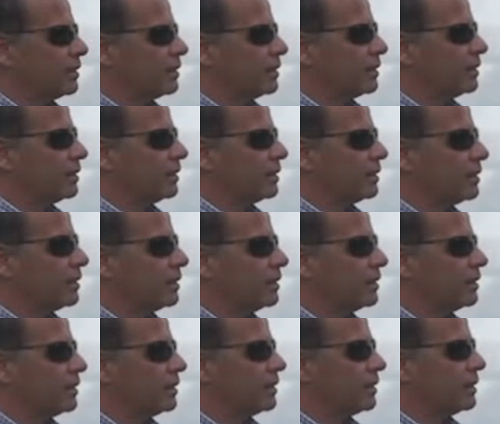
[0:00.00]

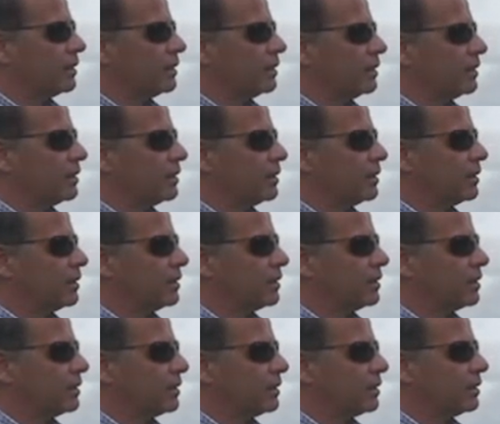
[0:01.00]

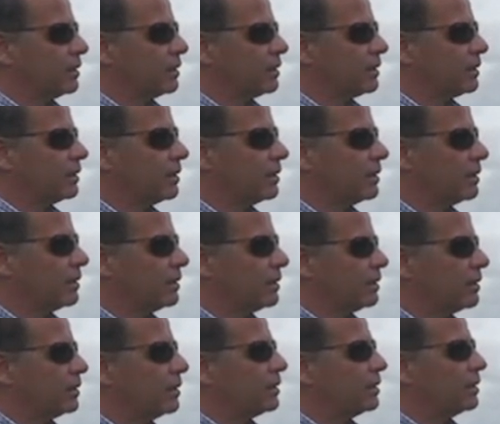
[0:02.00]

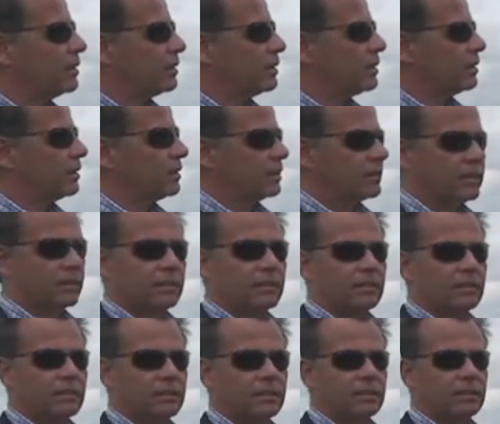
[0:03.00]

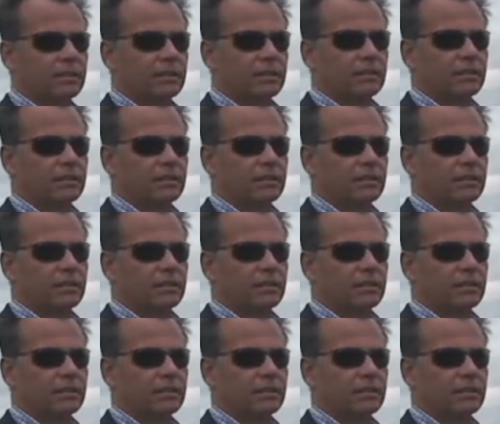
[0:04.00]
(not speaking)